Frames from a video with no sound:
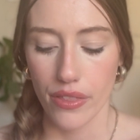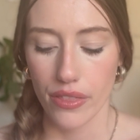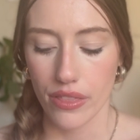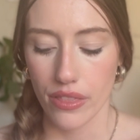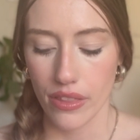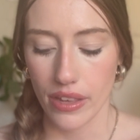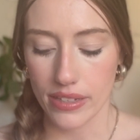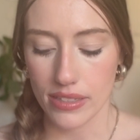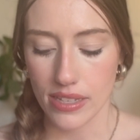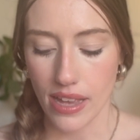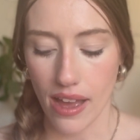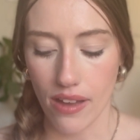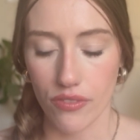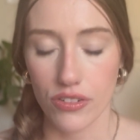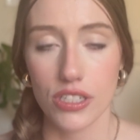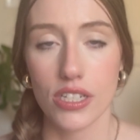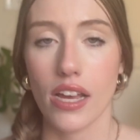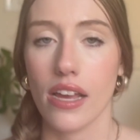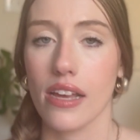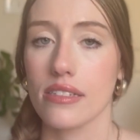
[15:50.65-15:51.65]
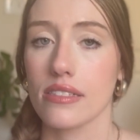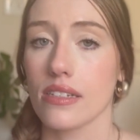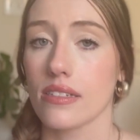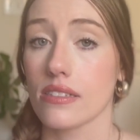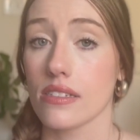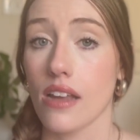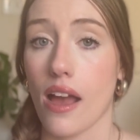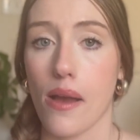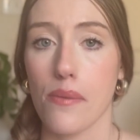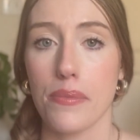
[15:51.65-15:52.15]
It's advertised as
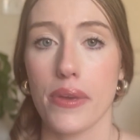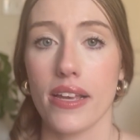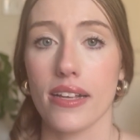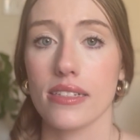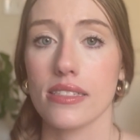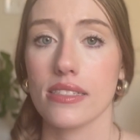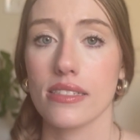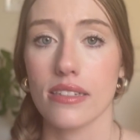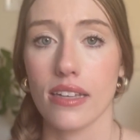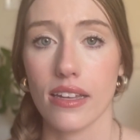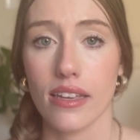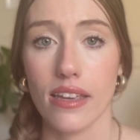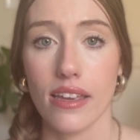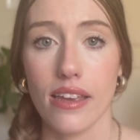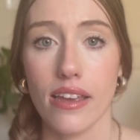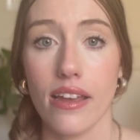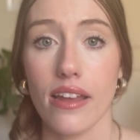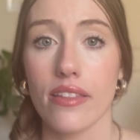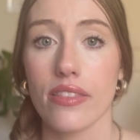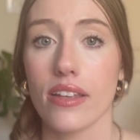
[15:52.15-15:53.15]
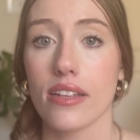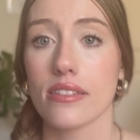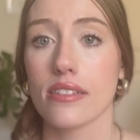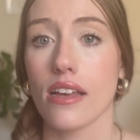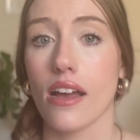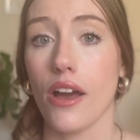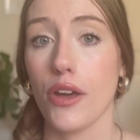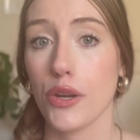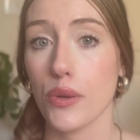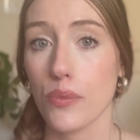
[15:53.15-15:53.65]
not being sticky, and that's
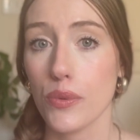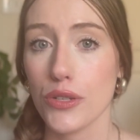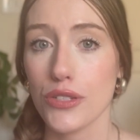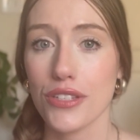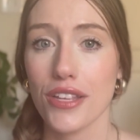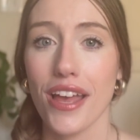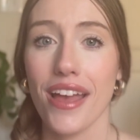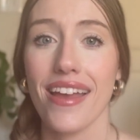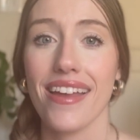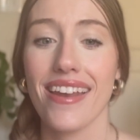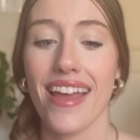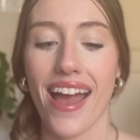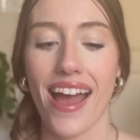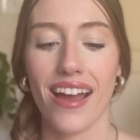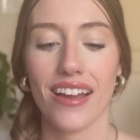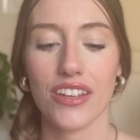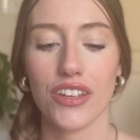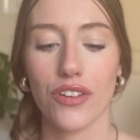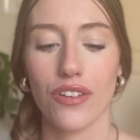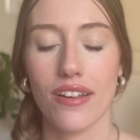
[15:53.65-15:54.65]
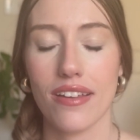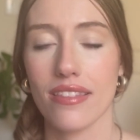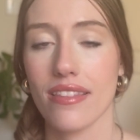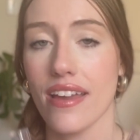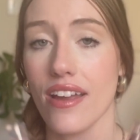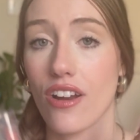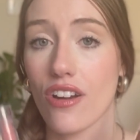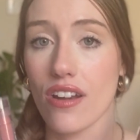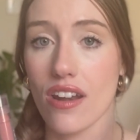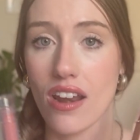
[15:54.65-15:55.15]
100% accurate. They
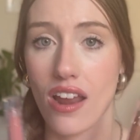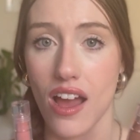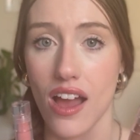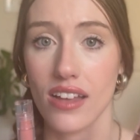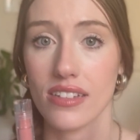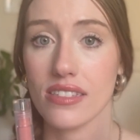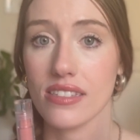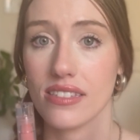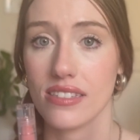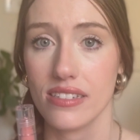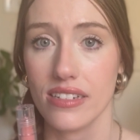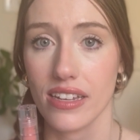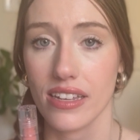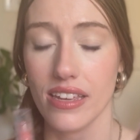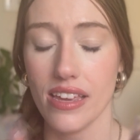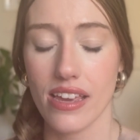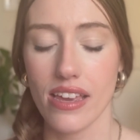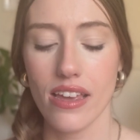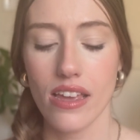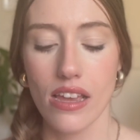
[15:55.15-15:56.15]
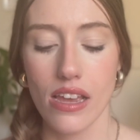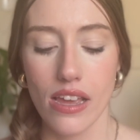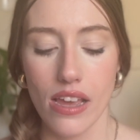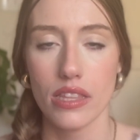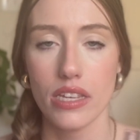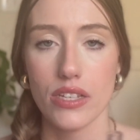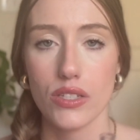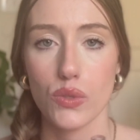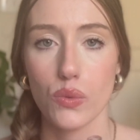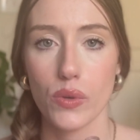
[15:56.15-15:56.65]
are not sticky.
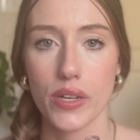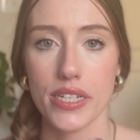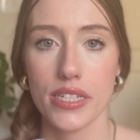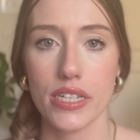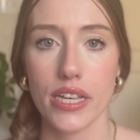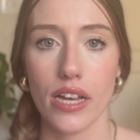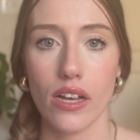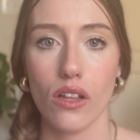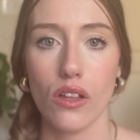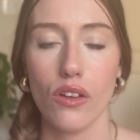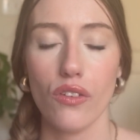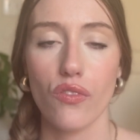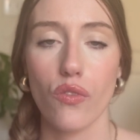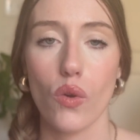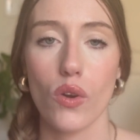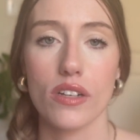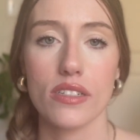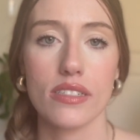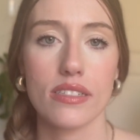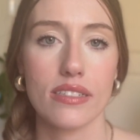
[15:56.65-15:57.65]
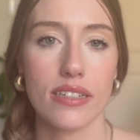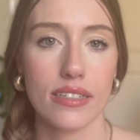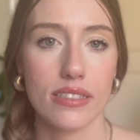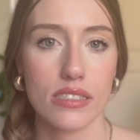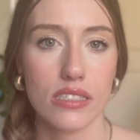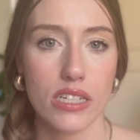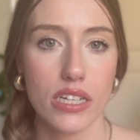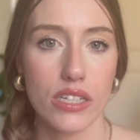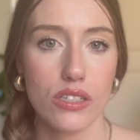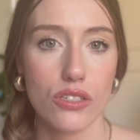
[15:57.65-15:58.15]
These retail for
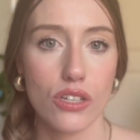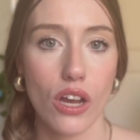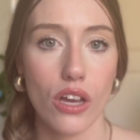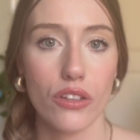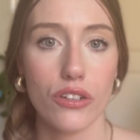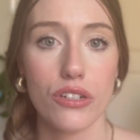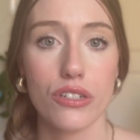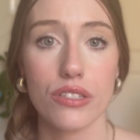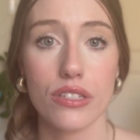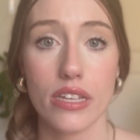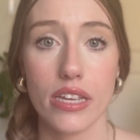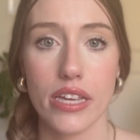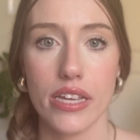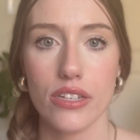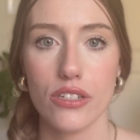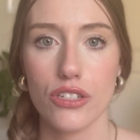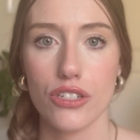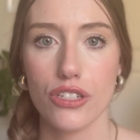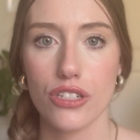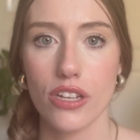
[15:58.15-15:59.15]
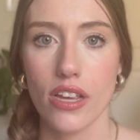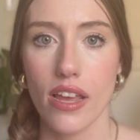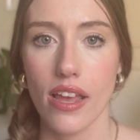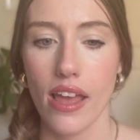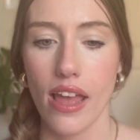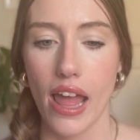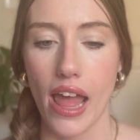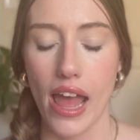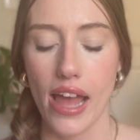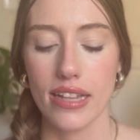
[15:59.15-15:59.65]
$16 each,
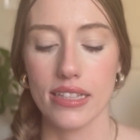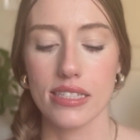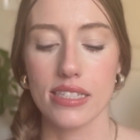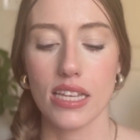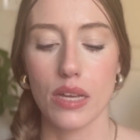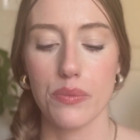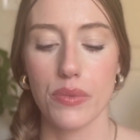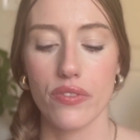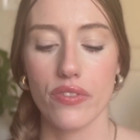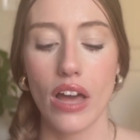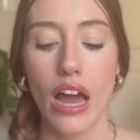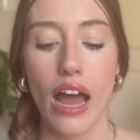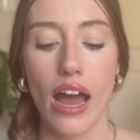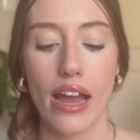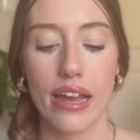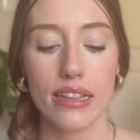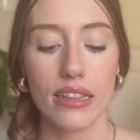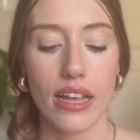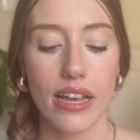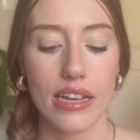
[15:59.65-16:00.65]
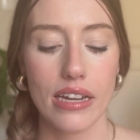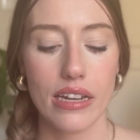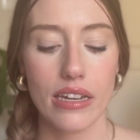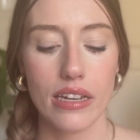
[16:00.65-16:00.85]
and some of the highlighted